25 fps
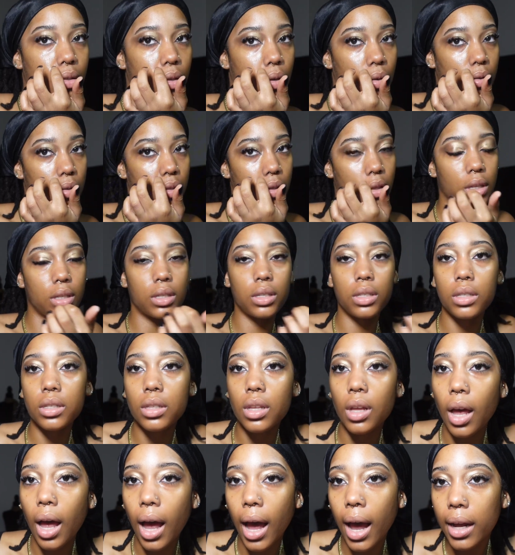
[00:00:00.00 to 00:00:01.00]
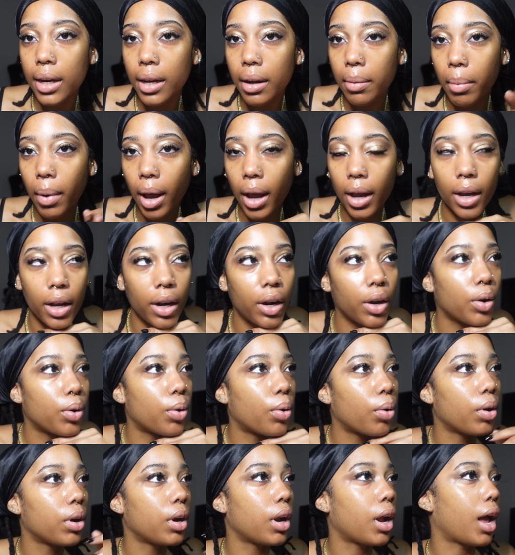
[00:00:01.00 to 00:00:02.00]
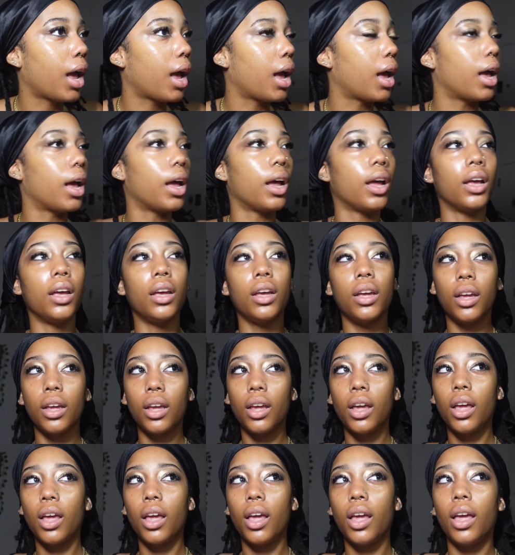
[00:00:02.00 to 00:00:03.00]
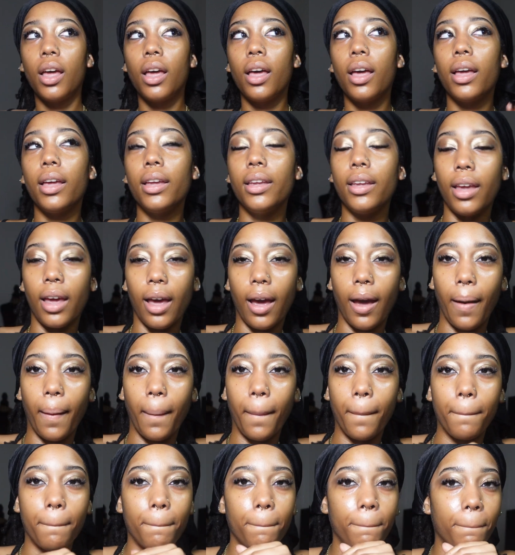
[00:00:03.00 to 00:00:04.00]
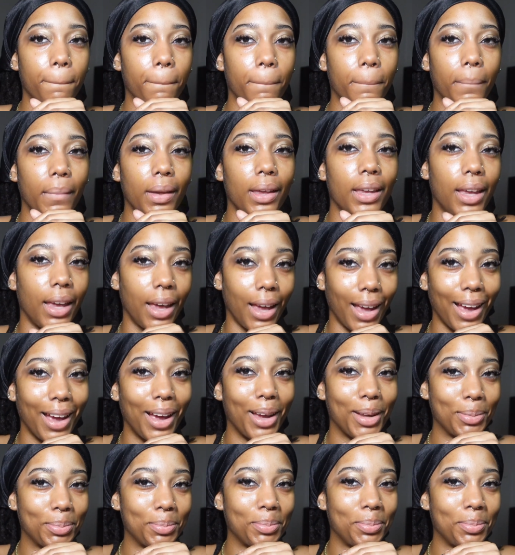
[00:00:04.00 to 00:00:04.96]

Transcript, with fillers: So this is the eye to my inner corner eye. Yeah. Yeah.